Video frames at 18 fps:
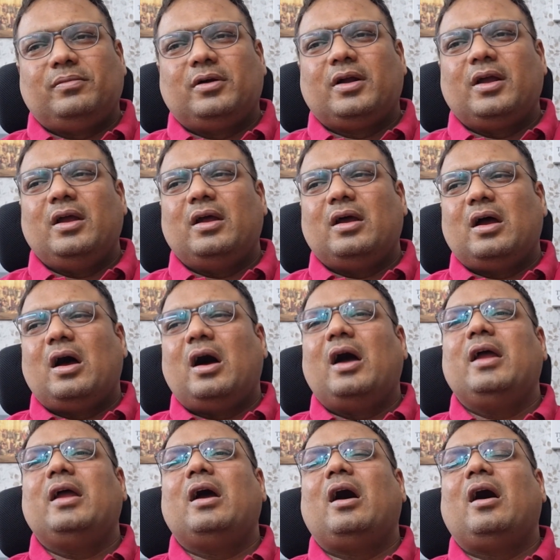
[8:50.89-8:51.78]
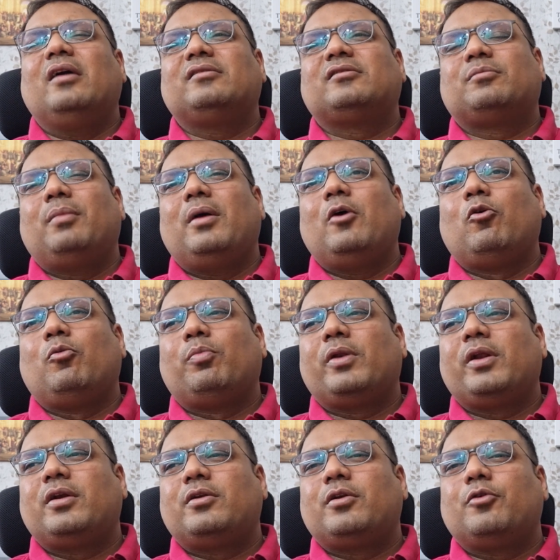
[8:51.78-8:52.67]
Okay, I ask my
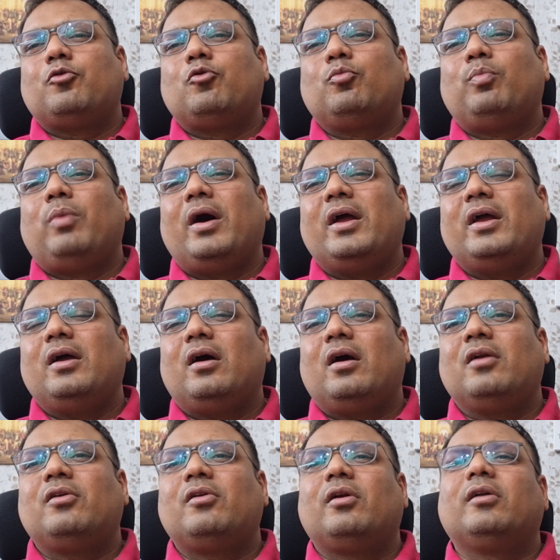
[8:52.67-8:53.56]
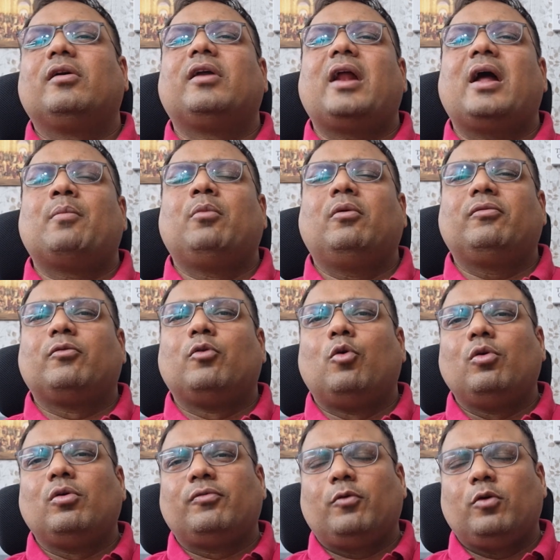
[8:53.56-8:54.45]
operator to buy 100 gram of
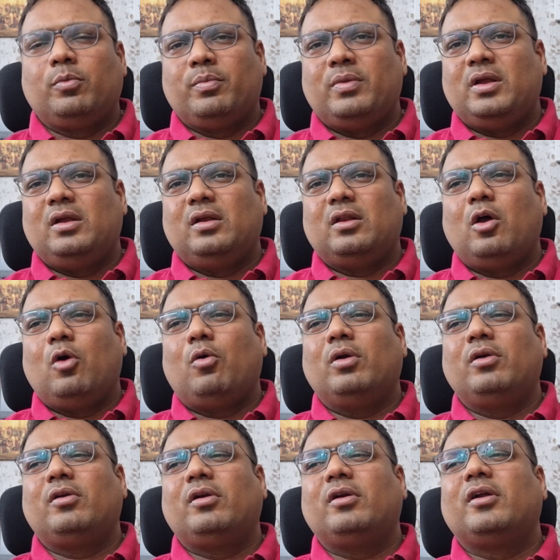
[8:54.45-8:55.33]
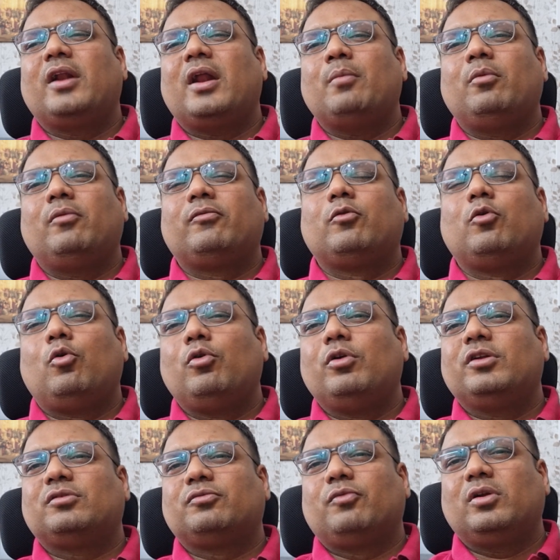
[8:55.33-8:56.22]
gold for me. Now, 100 gram of
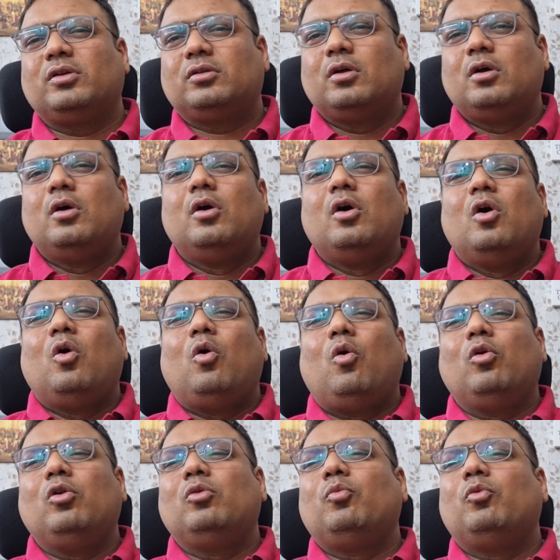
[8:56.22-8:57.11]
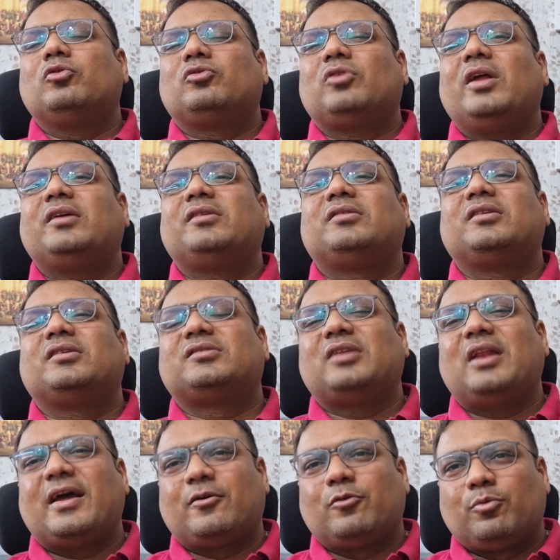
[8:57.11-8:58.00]
gold is worth almost like
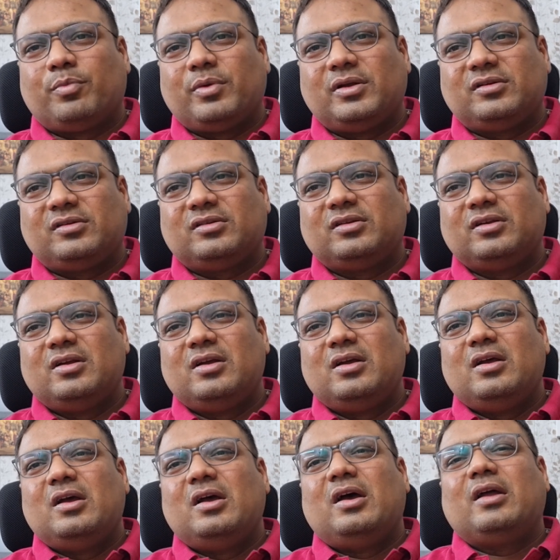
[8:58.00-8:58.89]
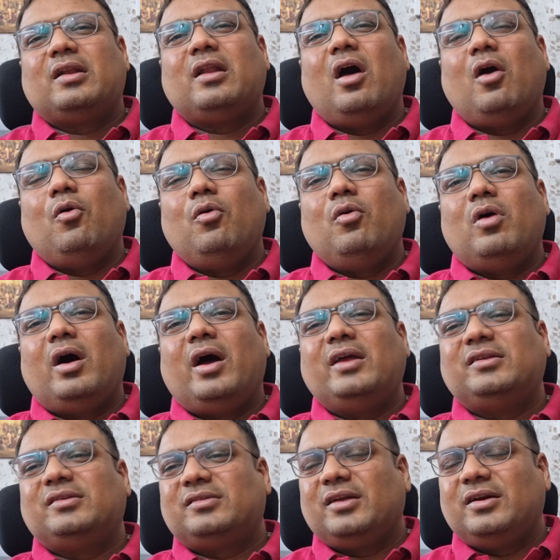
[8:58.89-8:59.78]
6 lakh rupees. Now,
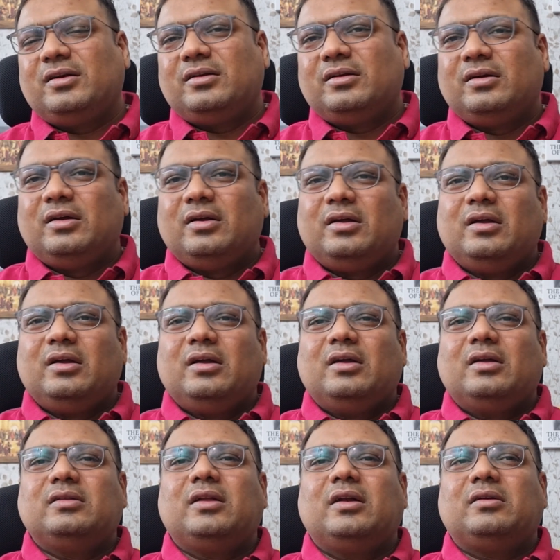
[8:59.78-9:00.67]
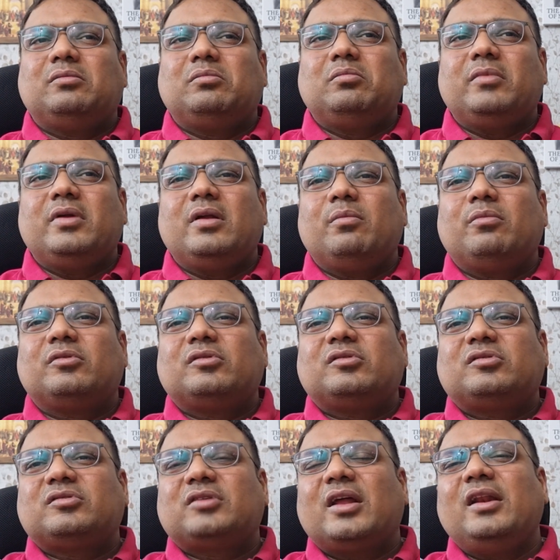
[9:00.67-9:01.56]
I said that
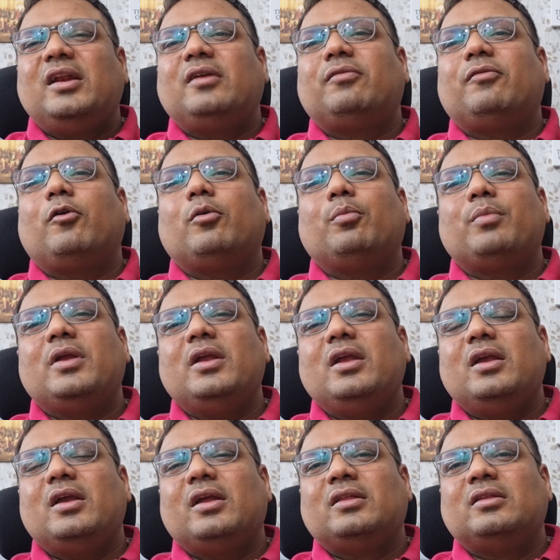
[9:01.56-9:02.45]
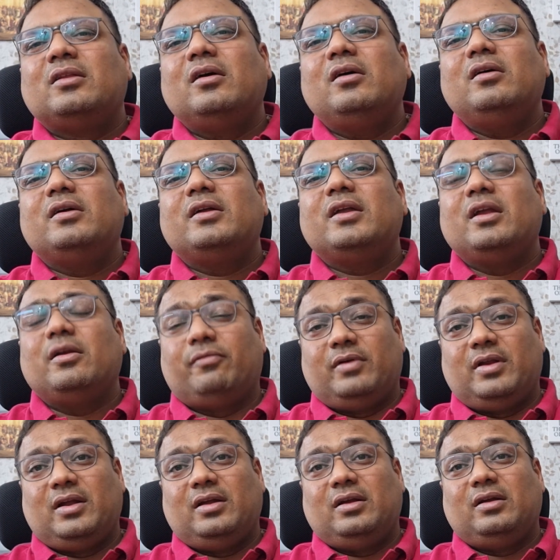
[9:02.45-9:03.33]
sell it for me in the
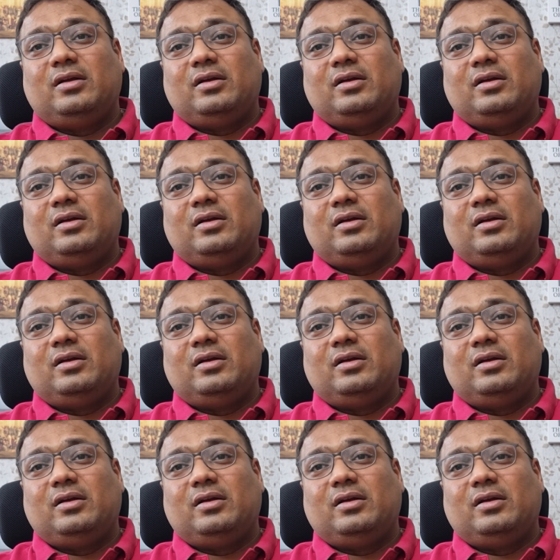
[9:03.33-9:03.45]
evening.